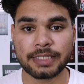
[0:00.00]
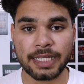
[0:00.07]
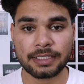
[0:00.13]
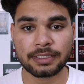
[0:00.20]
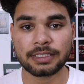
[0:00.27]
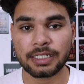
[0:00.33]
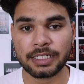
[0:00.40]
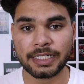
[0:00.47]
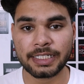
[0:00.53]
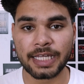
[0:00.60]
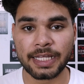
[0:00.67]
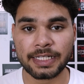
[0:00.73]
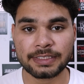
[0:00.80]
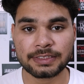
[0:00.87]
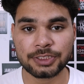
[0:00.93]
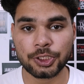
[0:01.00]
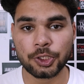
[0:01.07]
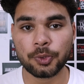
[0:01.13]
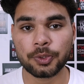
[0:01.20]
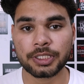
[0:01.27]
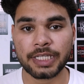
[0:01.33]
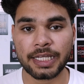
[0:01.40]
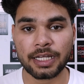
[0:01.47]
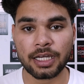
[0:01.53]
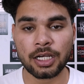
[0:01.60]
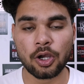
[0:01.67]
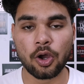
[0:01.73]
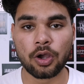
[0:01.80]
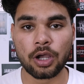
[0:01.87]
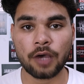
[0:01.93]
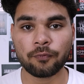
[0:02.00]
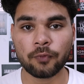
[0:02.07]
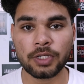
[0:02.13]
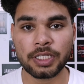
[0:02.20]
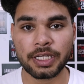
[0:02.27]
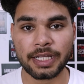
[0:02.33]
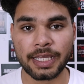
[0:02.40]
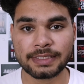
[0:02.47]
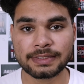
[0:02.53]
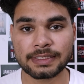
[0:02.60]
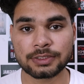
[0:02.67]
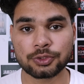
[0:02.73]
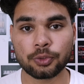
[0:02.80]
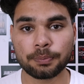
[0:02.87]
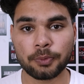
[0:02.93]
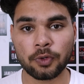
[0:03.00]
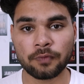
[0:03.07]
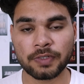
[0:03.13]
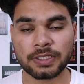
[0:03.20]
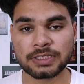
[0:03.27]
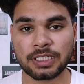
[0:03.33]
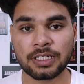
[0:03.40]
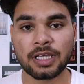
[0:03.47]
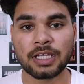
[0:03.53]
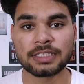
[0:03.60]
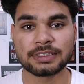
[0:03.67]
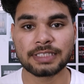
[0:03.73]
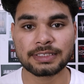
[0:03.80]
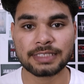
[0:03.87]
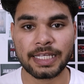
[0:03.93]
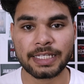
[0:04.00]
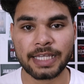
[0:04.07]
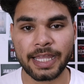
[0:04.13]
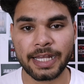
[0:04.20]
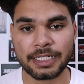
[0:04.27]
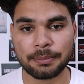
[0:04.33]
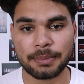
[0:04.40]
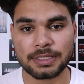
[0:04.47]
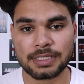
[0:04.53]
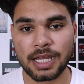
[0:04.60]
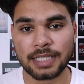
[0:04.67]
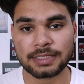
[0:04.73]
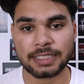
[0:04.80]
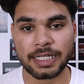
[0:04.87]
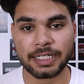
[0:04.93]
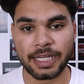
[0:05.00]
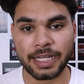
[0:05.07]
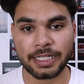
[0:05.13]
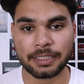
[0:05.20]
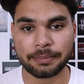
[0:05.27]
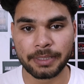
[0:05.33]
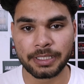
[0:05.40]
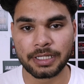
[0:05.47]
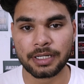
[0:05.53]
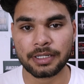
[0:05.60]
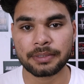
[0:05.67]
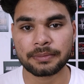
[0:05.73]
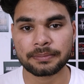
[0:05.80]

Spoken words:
then the entire institute can unlock a full year access to Pro version just like IIT Madras and IIT Patna.